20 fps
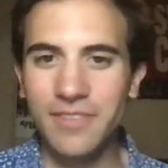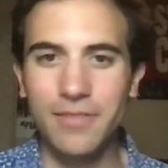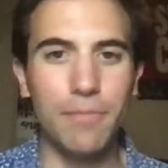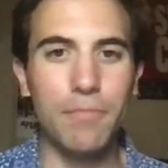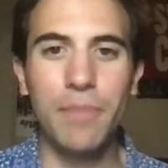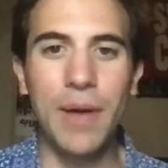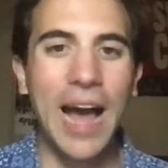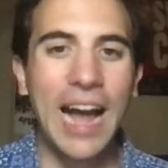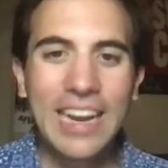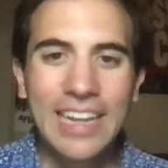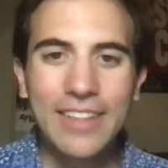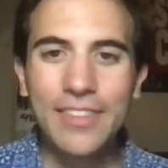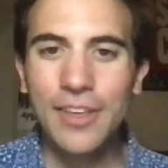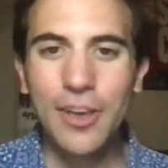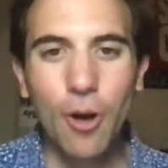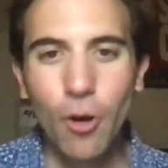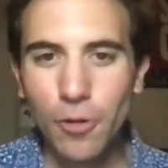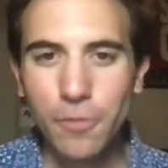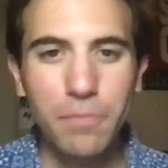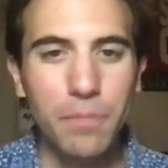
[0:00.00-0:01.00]
back in the
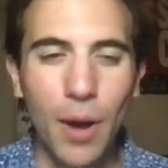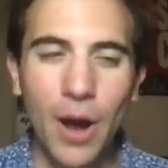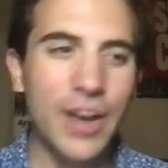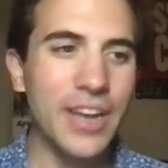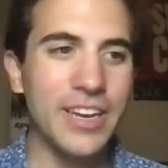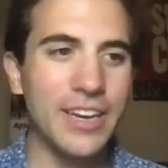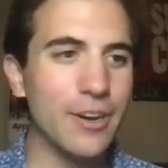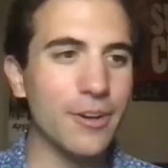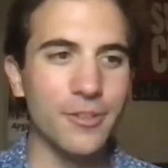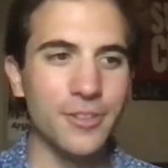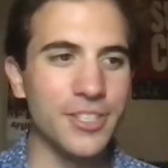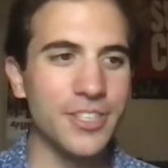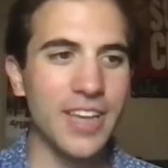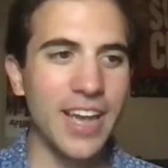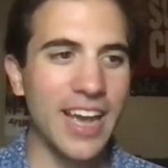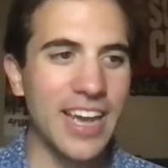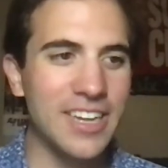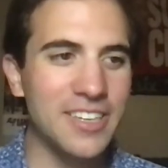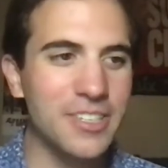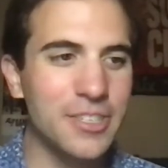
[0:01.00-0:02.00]
old Buccaneers
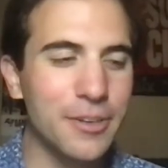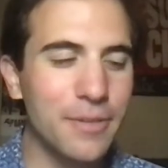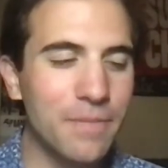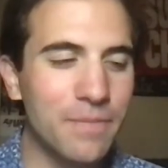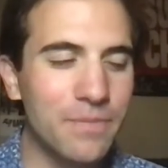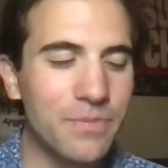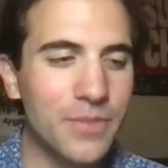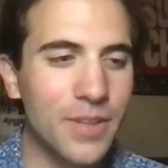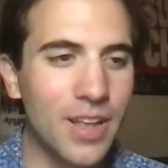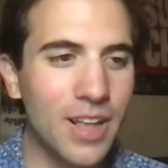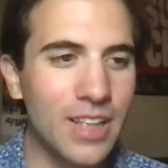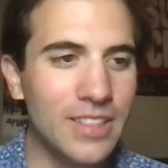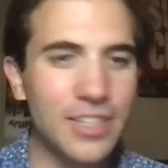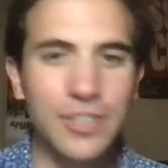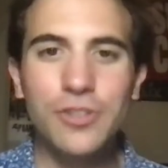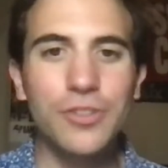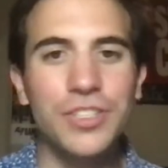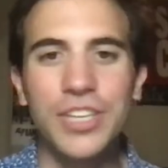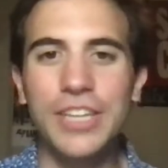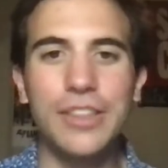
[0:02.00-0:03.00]
days,
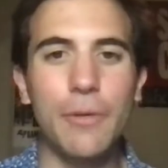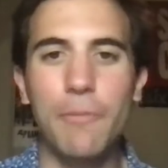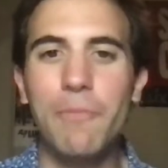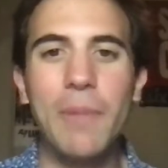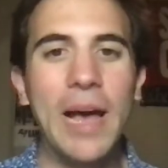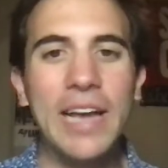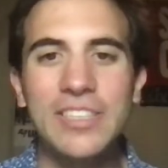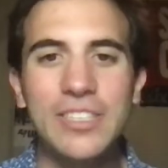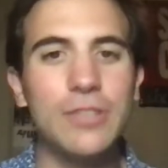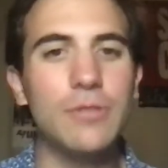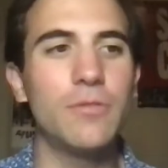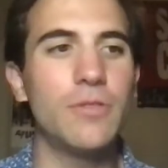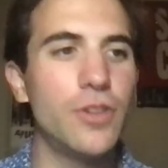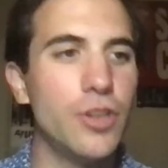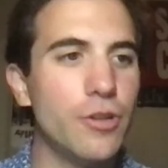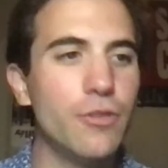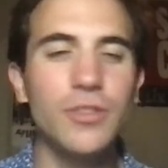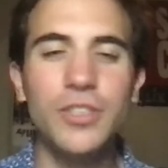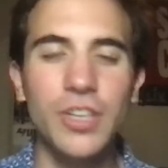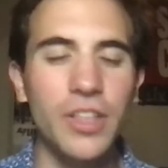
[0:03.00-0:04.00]
this was the best
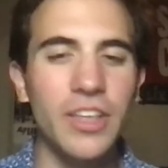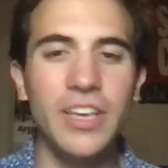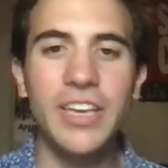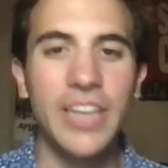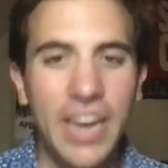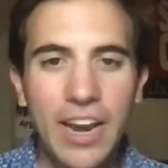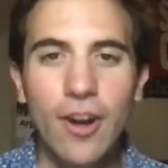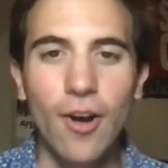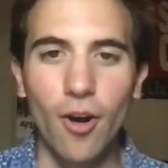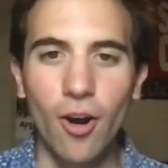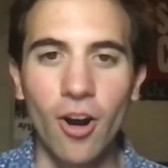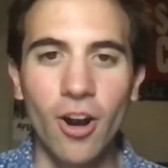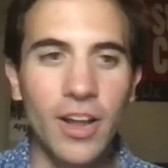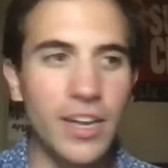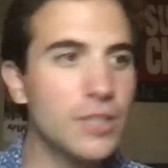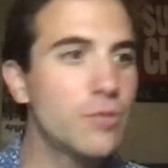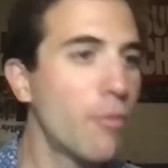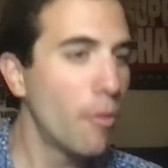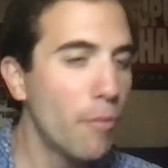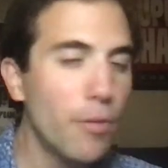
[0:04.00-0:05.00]
news of the year,
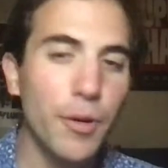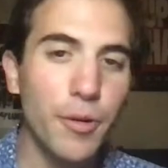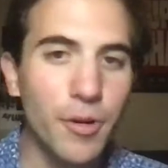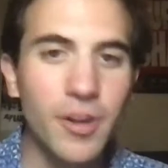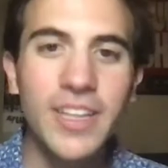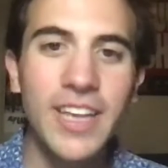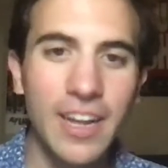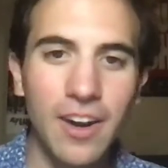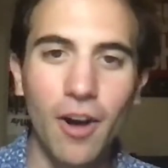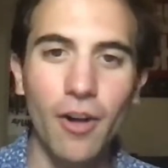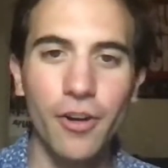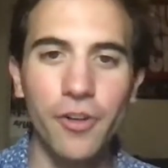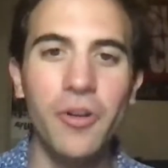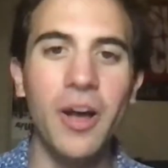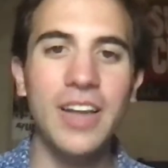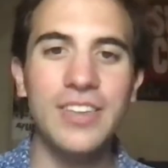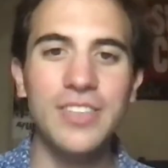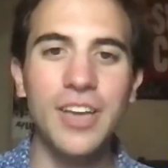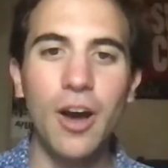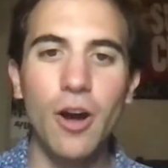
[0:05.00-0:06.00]
is we would get our new
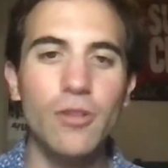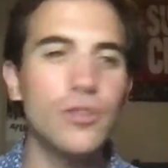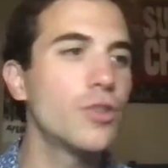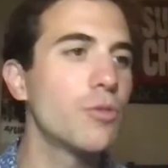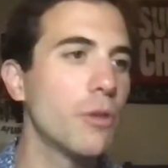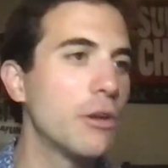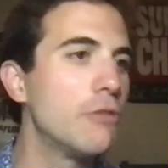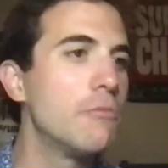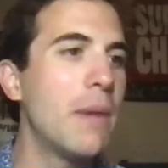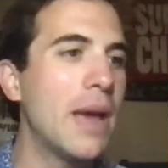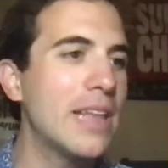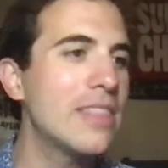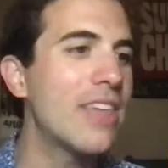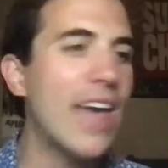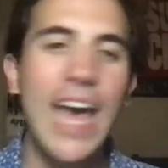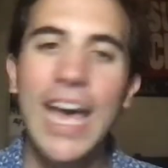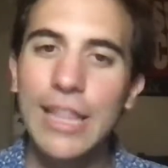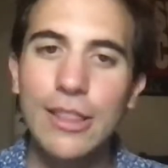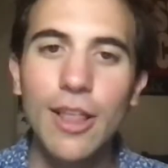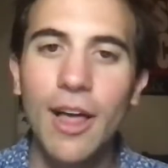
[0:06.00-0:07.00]
head coach. We would make the
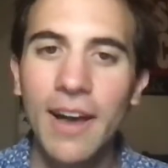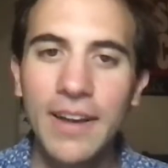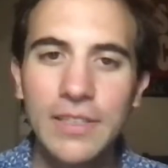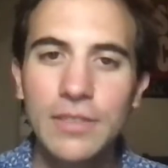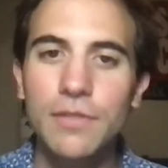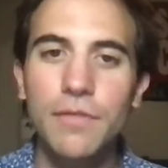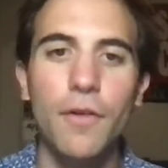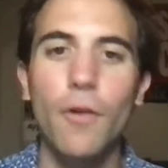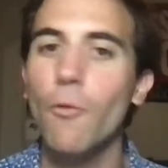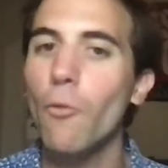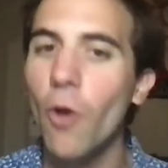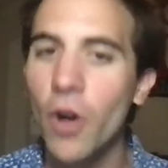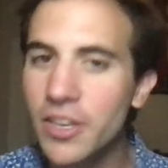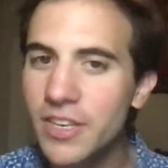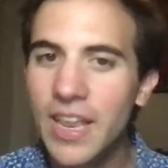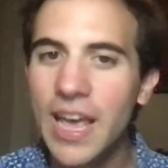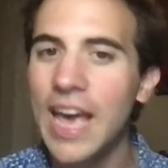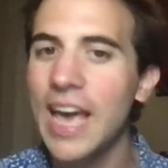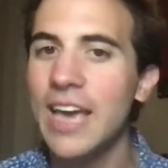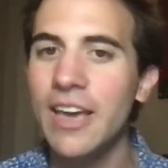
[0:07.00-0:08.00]
headlines for one
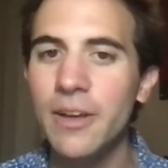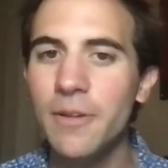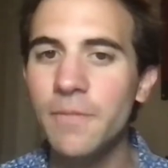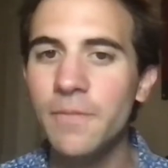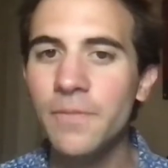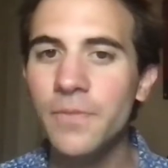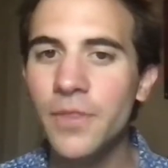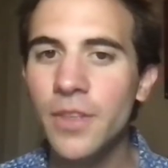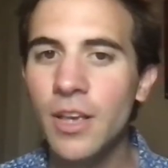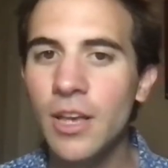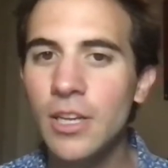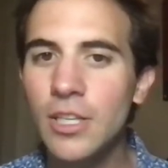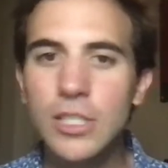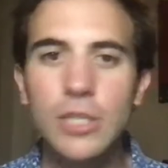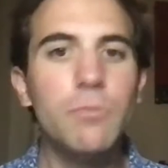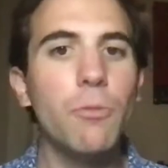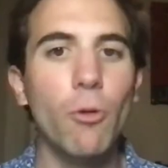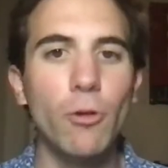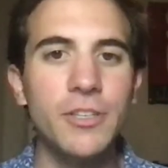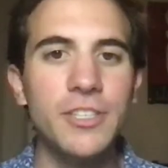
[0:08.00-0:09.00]
day.
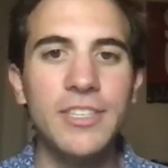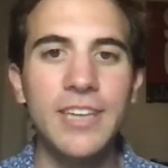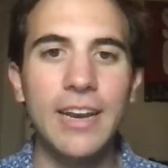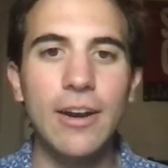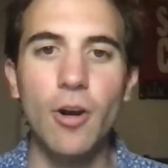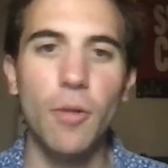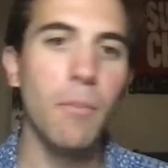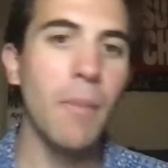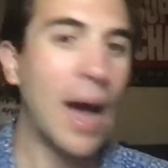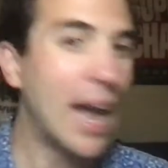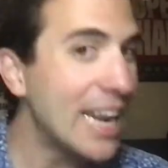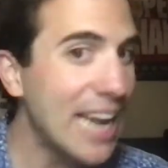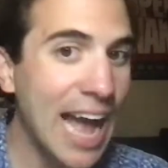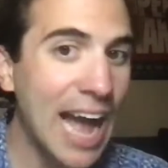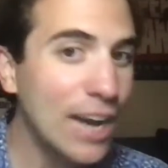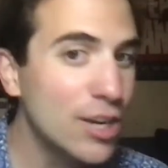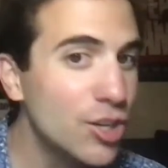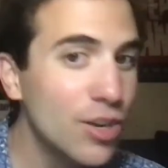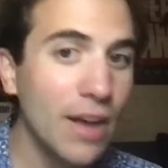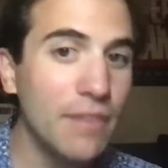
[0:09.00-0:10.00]
SportsCenter might
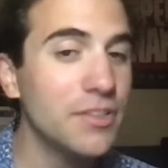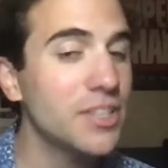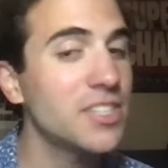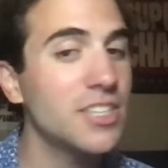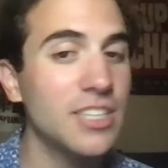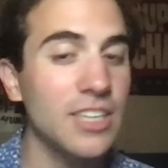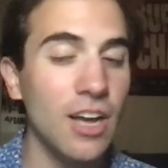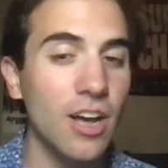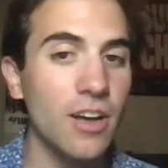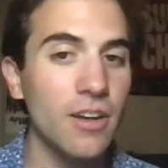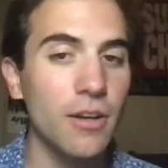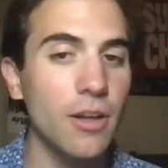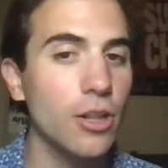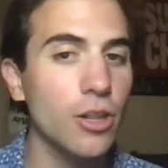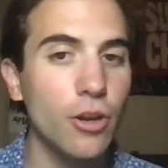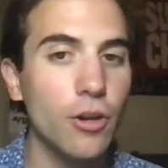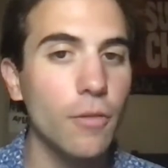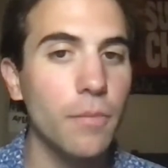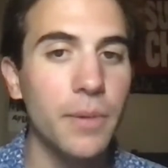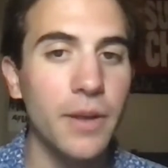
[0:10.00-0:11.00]
actually have a
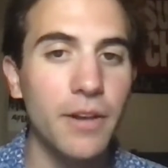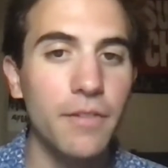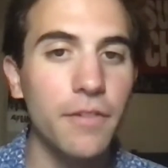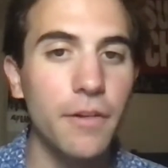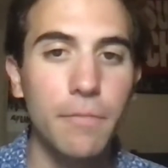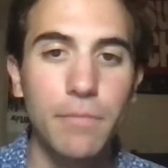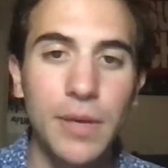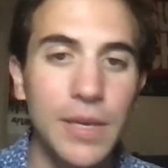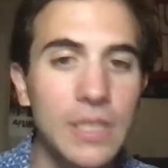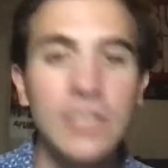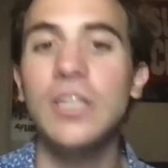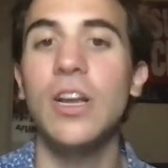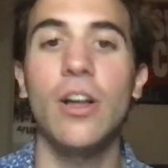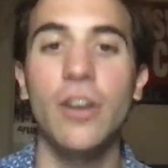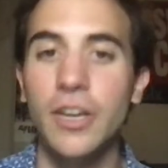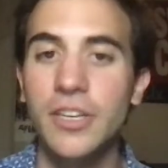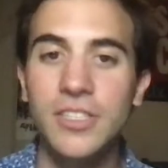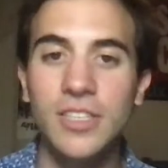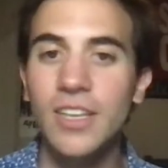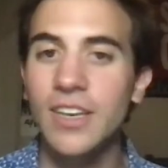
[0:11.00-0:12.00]
little bit of a piece
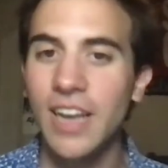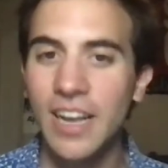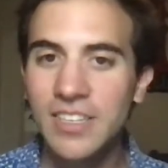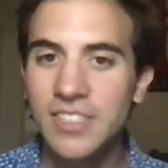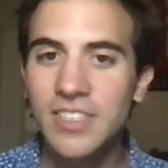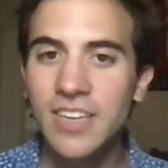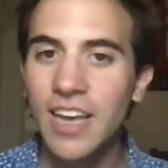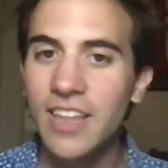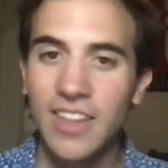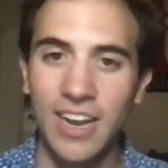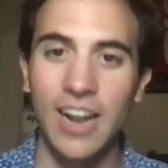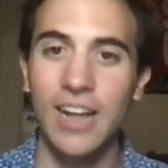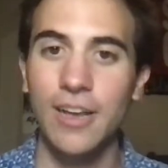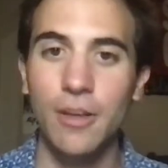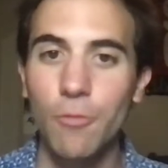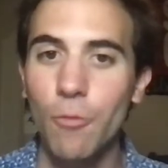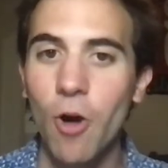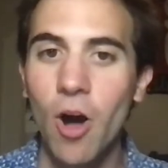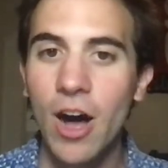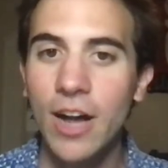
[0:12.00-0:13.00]
on us the next day that I
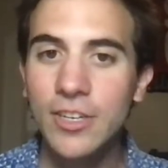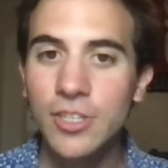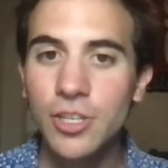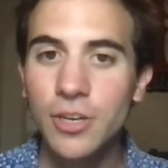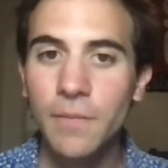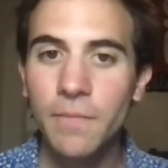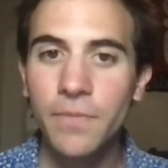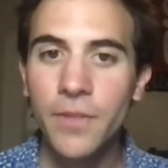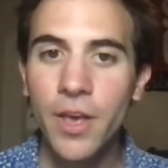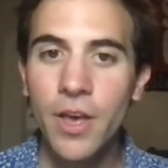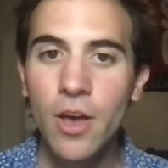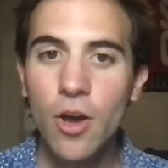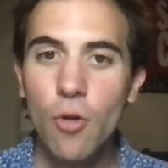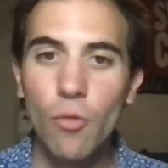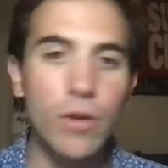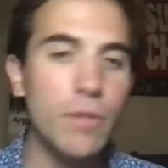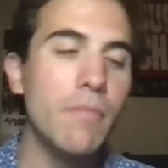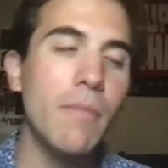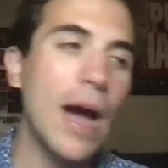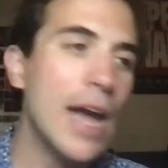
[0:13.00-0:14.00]
could watch.
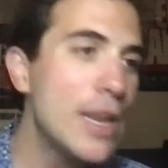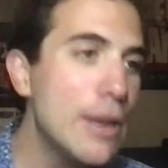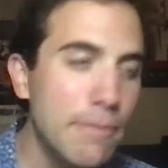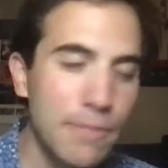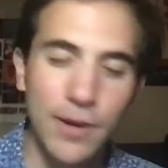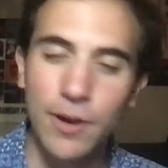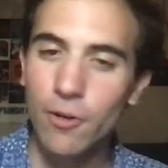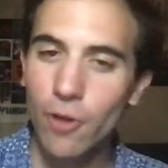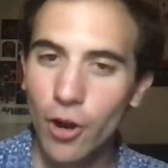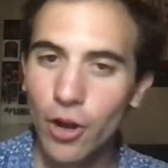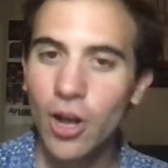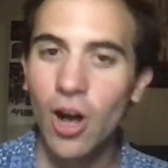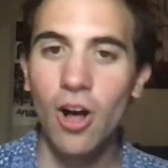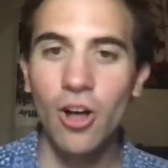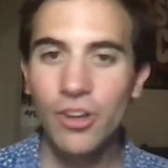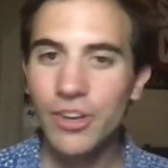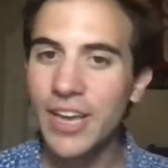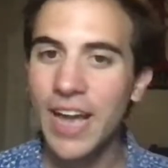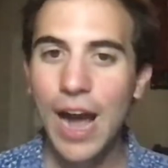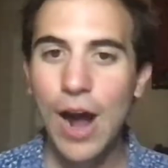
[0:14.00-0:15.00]
We might appear on
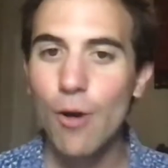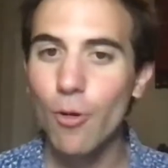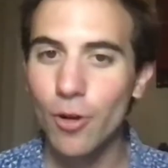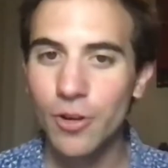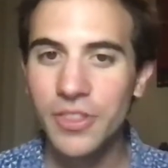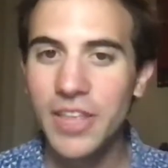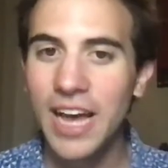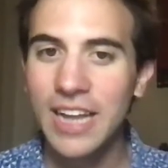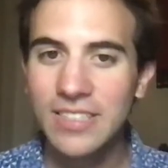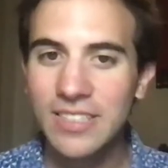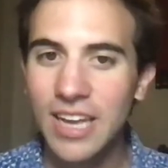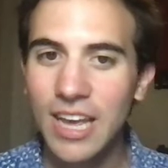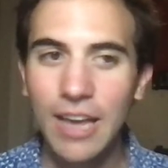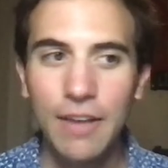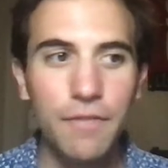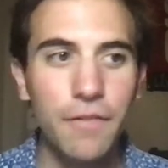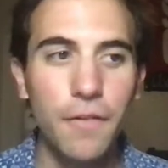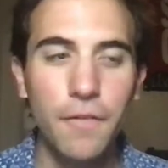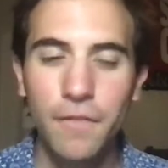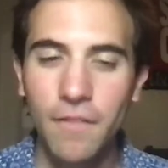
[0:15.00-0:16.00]
Colin Cowherd that day
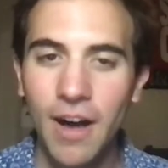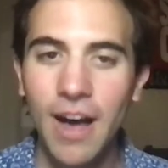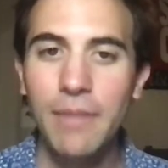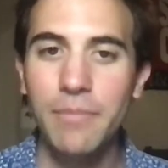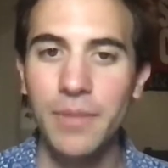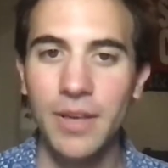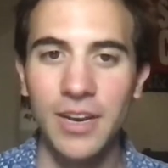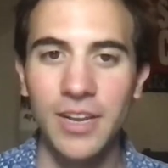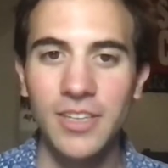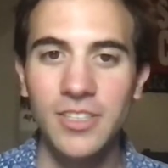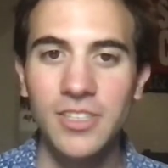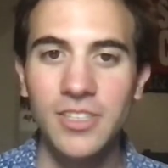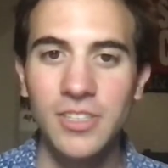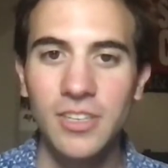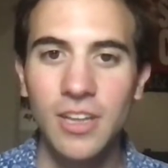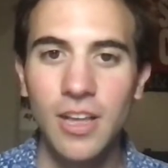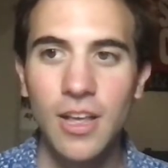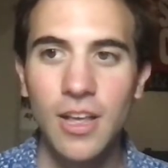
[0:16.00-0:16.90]
for 5 minutes.